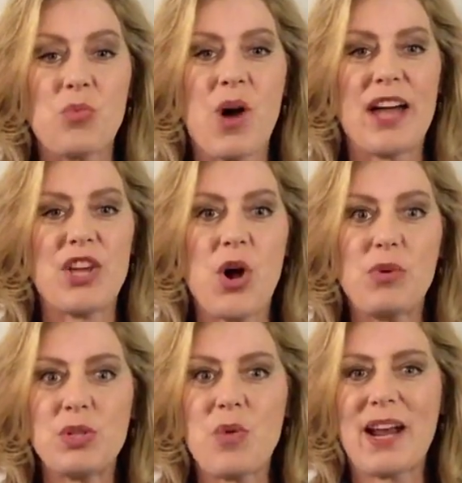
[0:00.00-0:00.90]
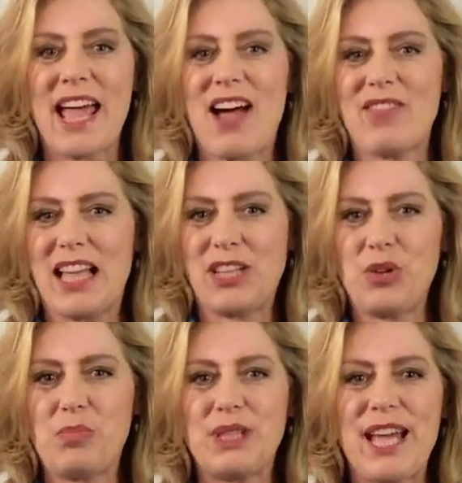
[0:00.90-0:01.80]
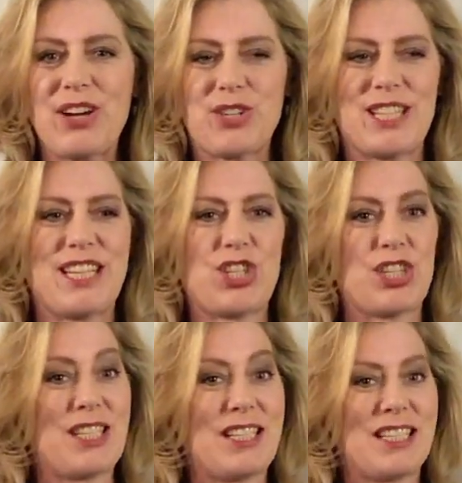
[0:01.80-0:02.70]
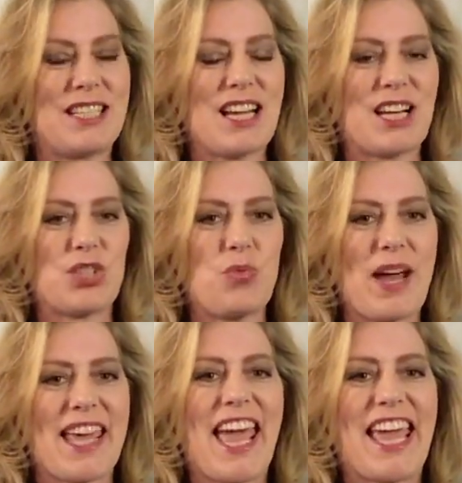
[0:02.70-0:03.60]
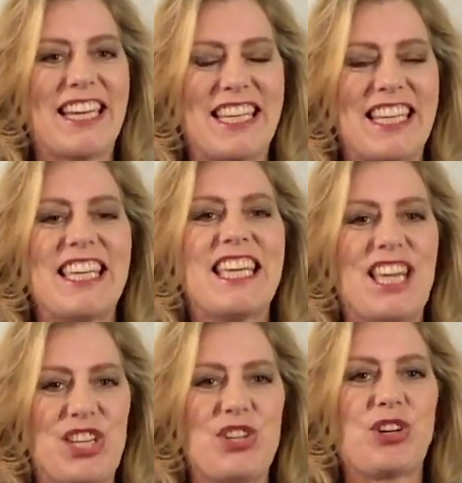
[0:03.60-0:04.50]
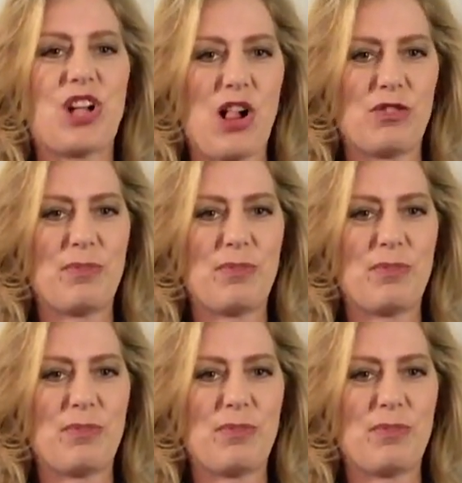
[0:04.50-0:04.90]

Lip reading: why you always want to have that little player's edition tucked away handy in your golf